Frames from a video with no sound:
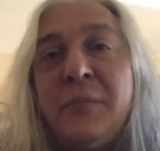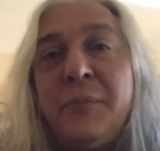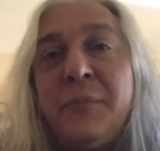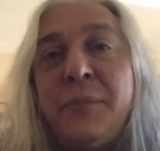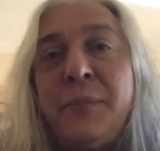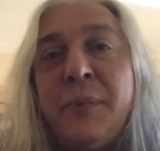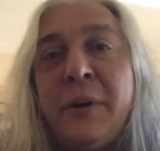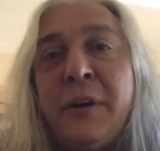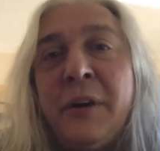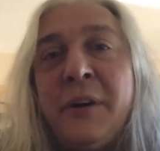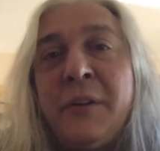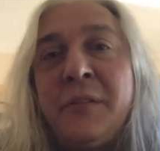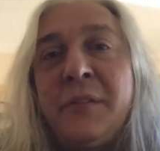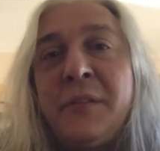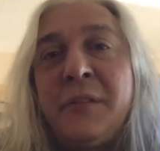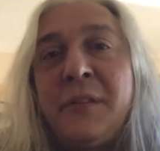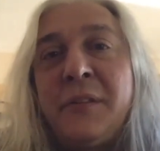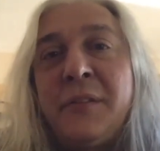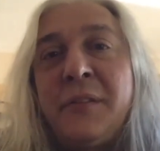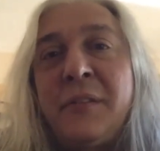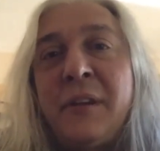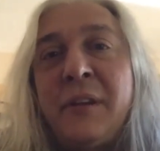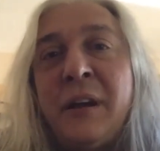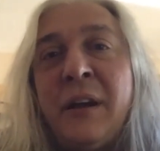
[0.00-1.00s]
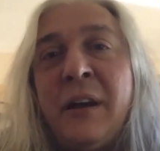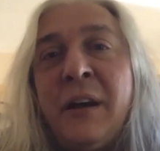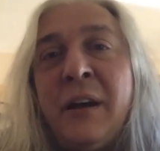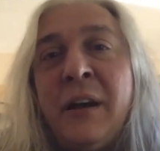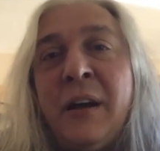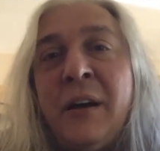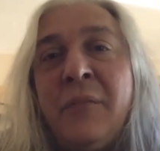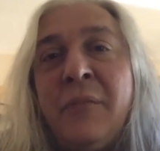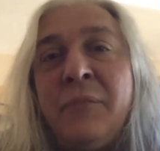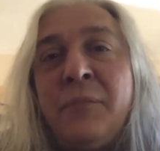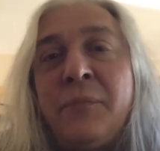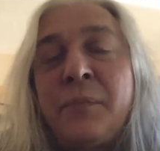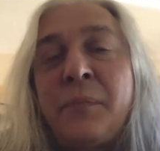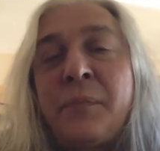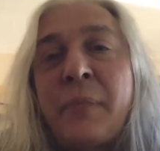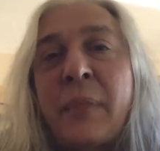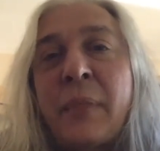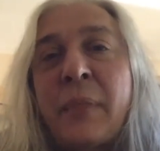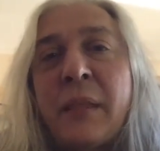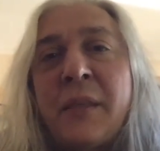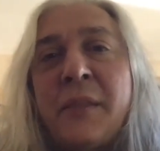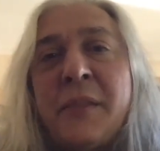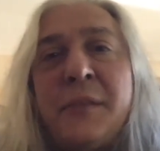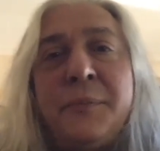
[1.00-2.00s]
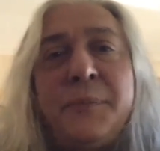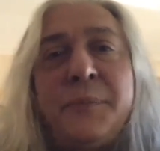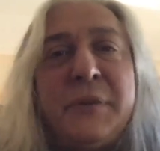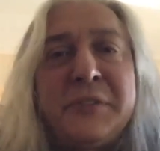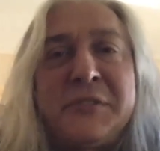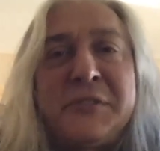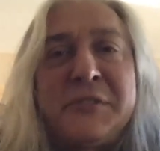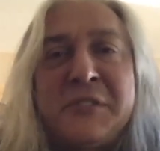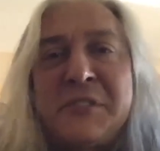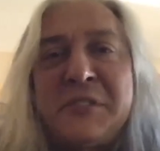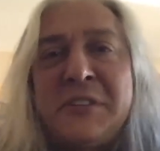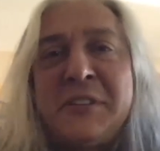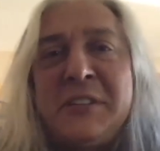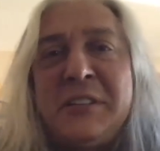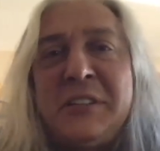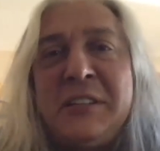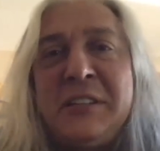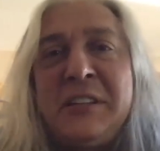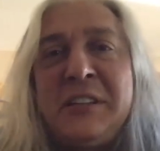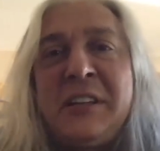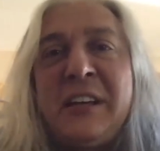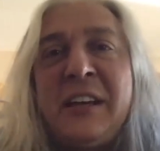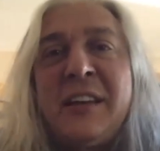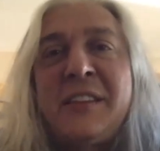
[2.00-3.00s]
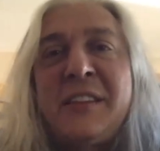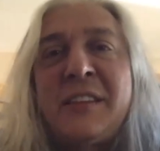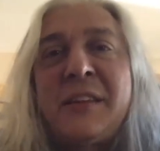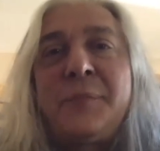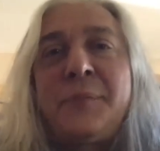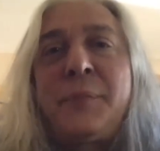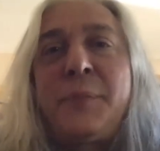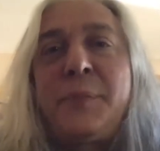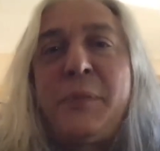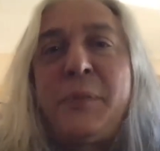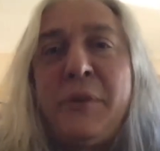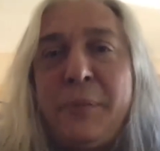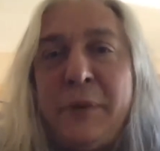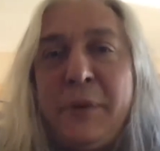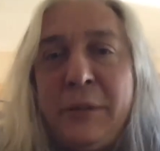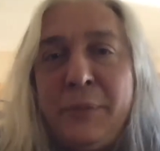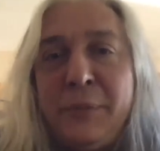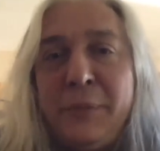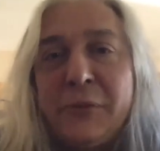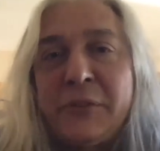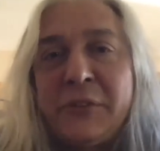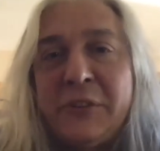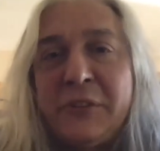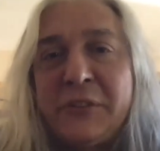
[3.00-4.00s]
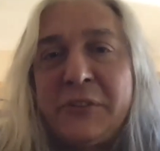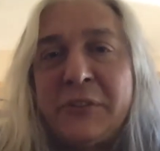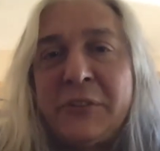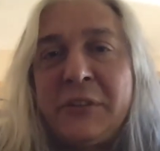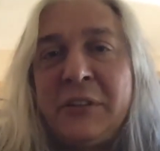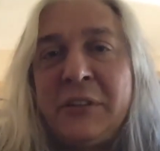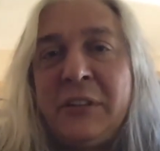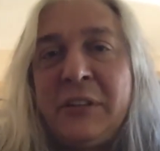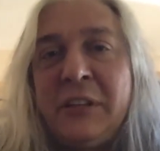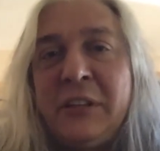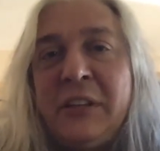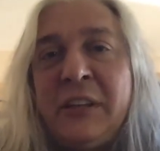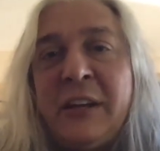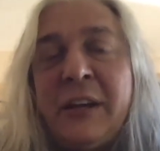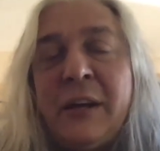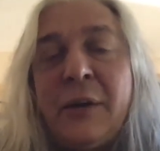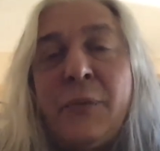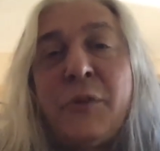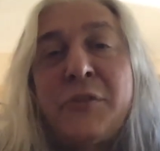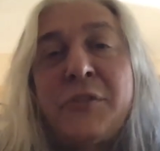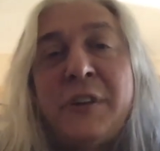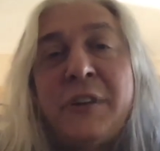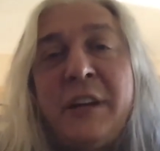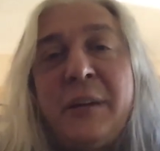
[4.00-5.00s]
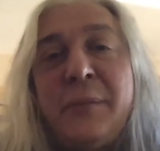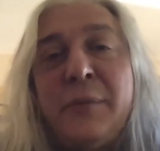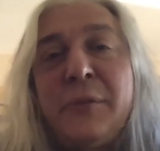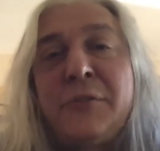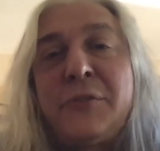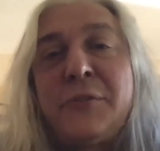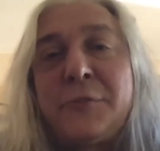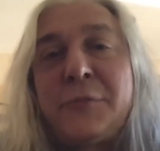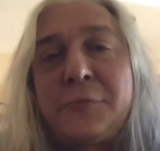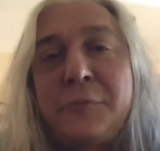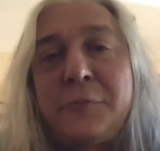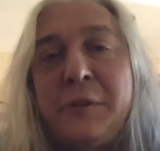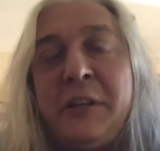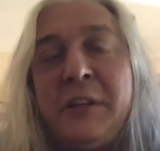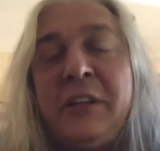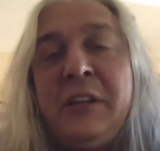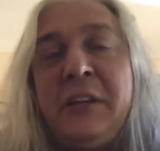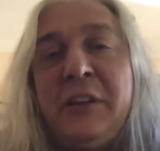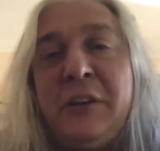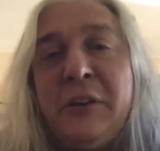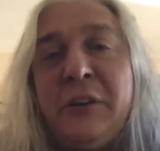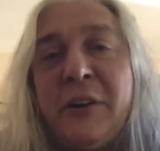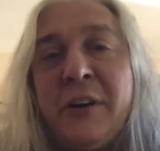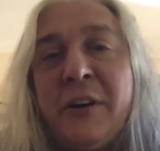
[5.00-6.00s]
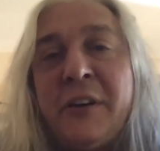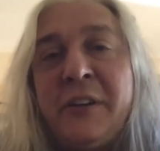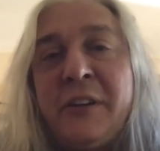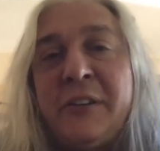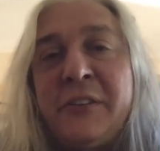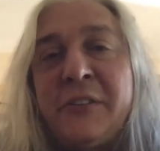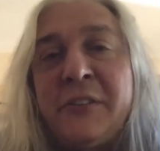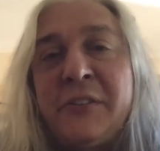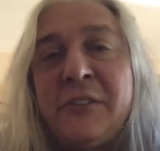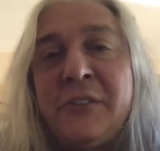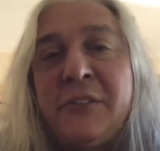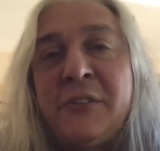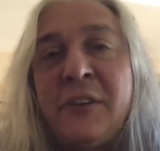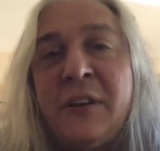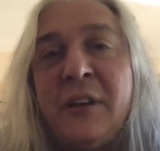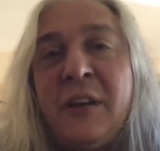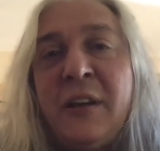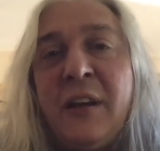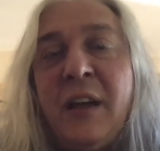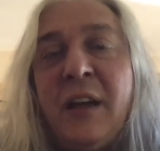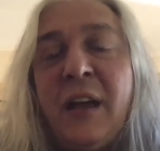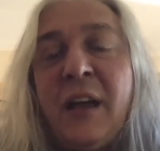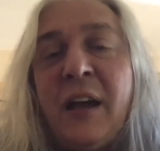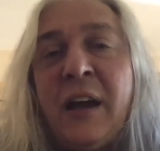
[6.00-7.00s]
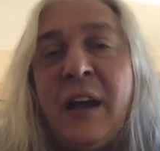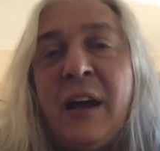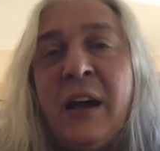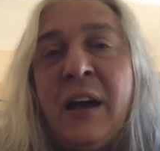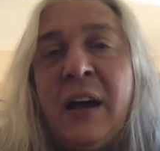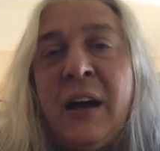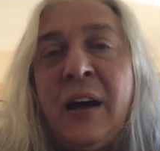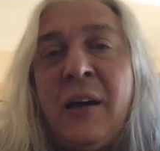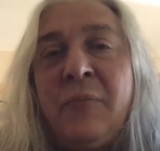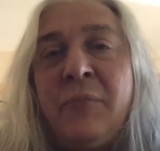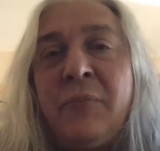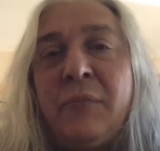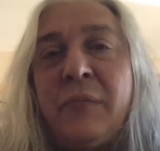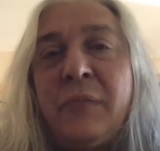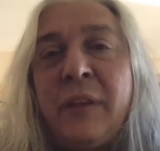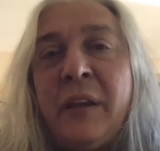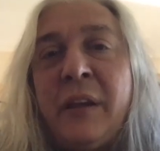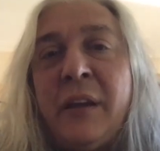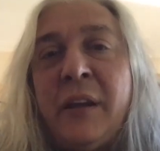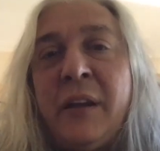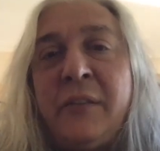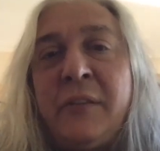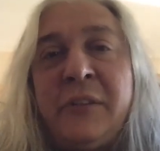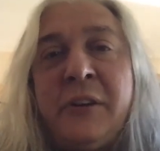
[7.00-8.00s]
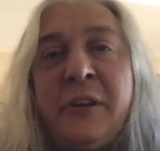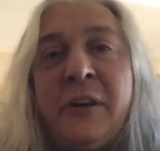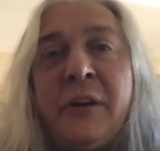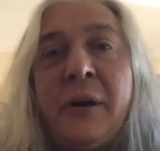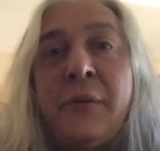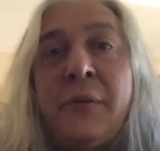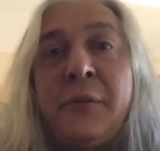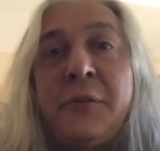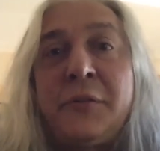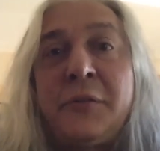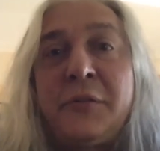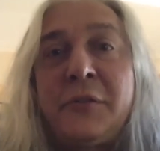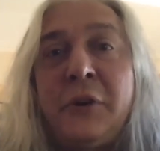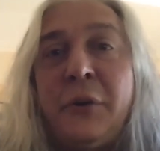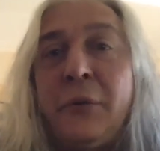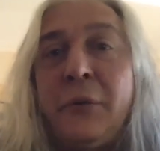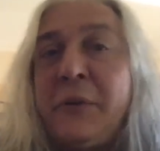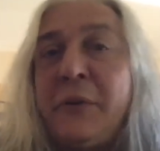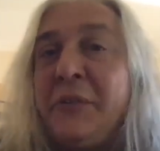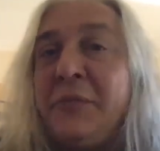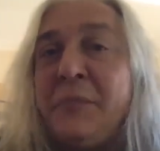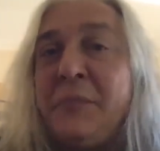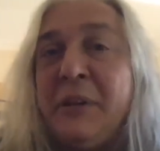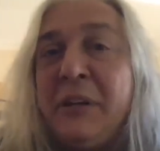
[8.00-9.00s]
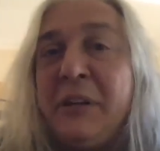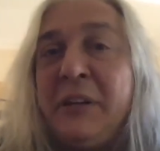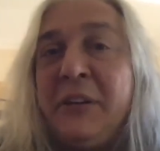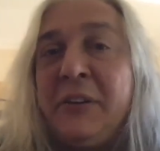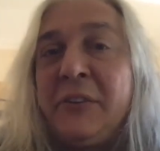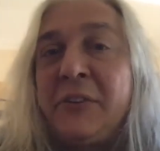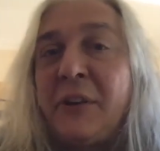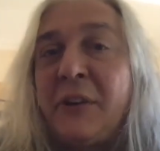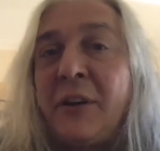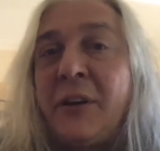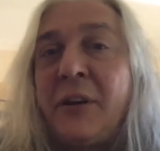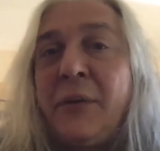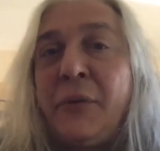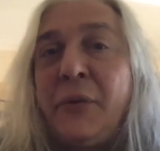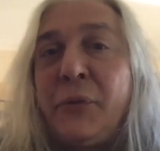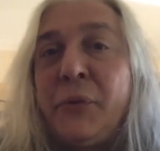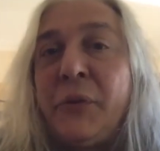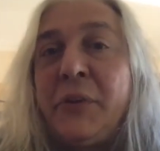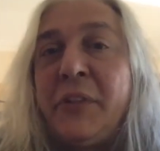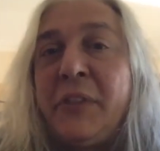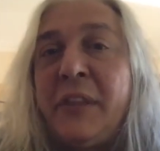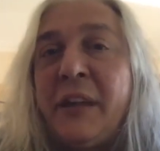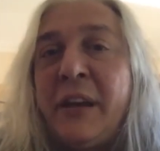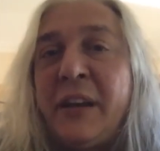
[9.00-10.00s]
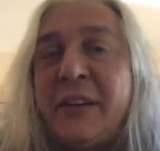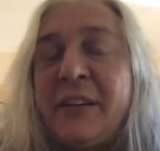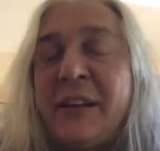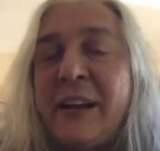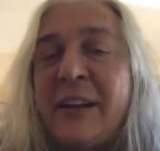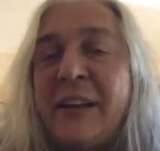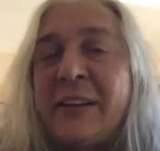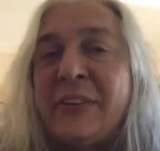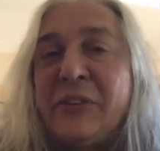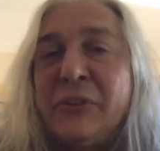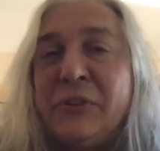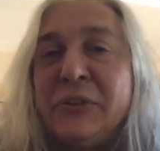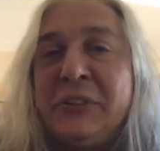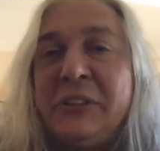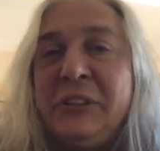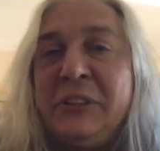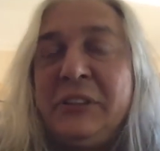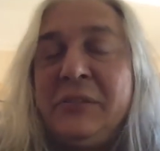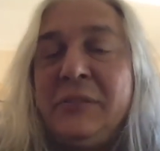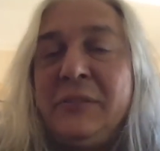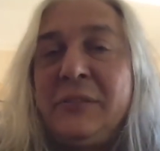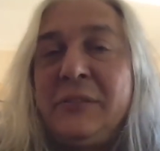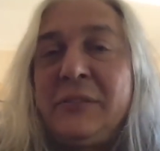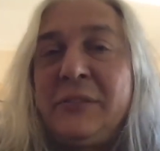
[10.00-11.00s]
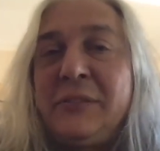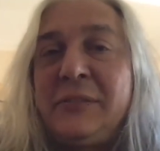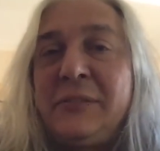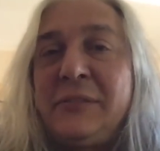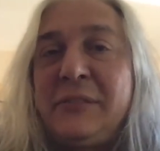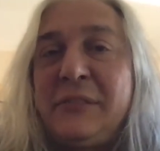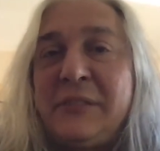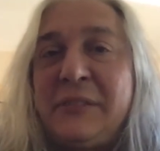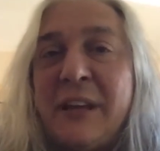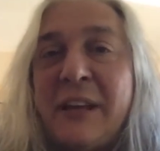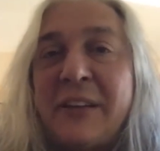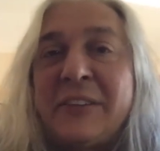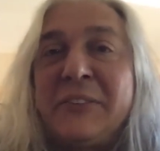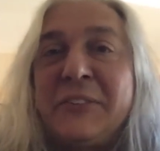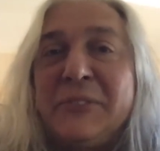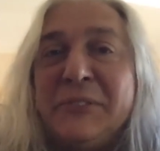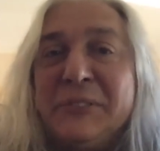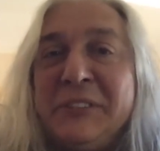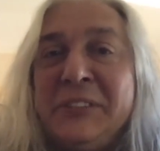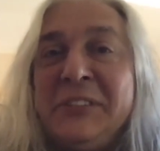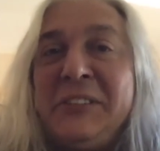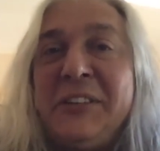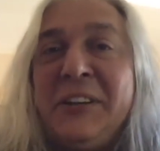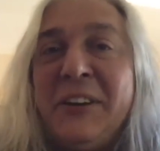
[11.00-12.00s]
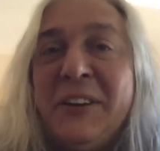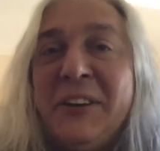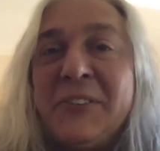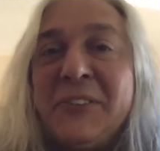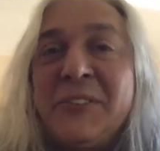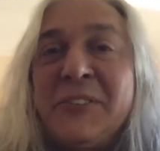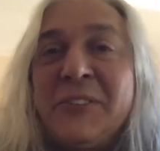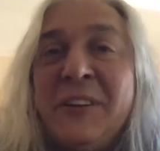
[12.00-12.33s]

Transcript: but um, the business didn't need that. The, the people skills didn't need that. I wasn't able to read the audiences. Um, and, you know, I was going to meetings armed with that technical, de- technical details